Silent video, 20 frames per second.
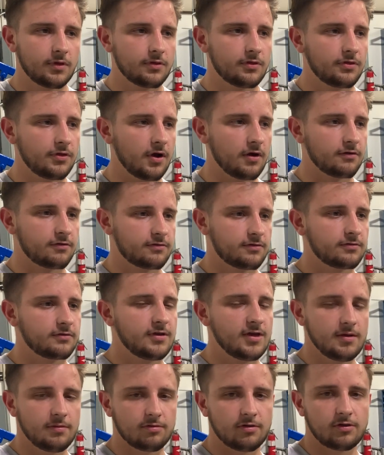There's
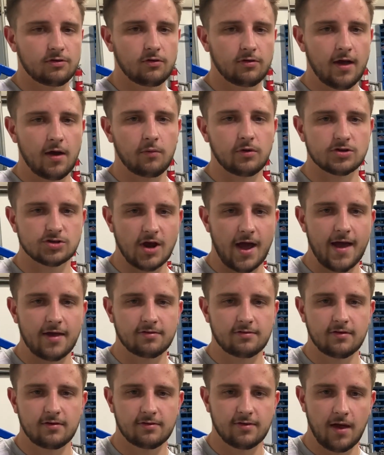teams that do that with
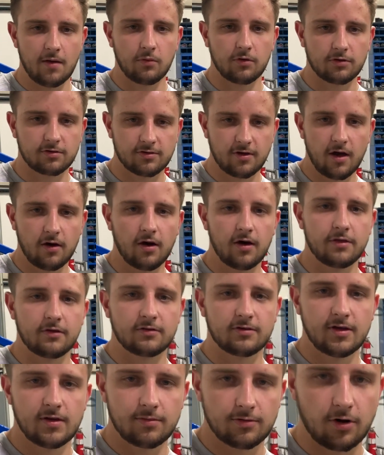chassis that will sell other
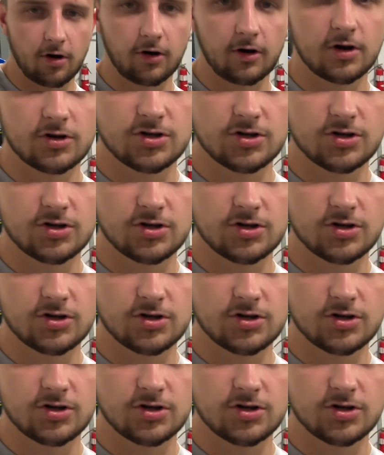teams' ARCA